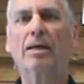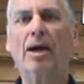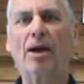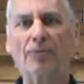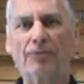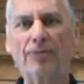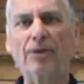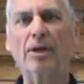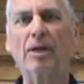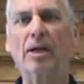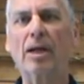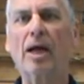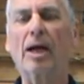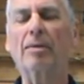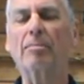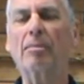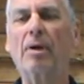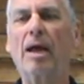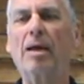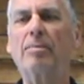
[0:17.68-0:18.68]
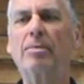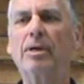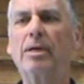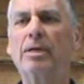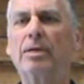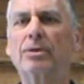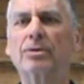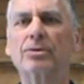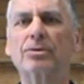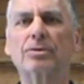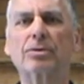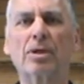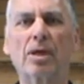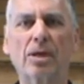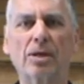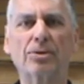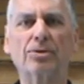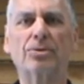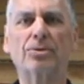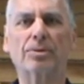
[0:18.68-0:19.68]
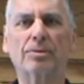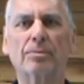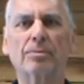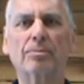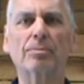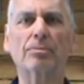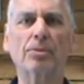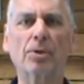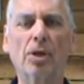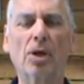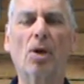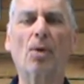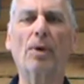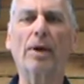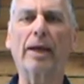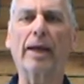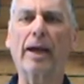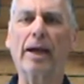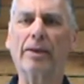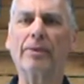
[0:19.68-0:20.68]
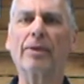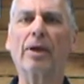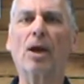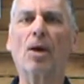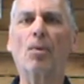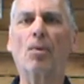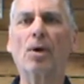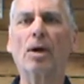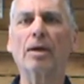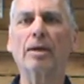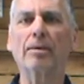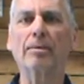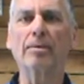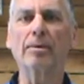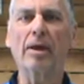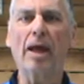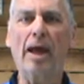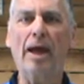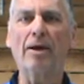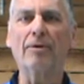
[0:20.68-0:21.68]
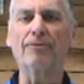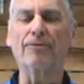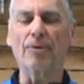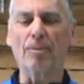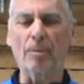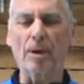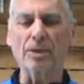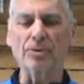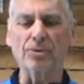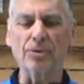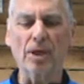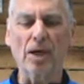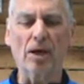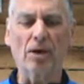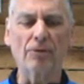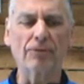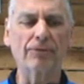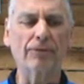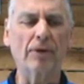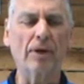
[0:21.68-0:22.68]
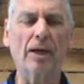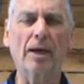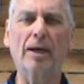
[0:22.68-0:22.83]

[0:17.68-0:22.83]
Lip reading: feel like maybe is a gun that I want to have for myself.